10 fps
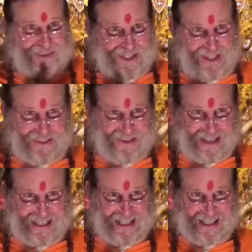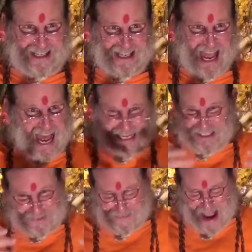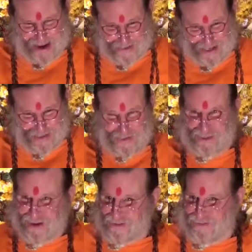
children and inspire a nuclear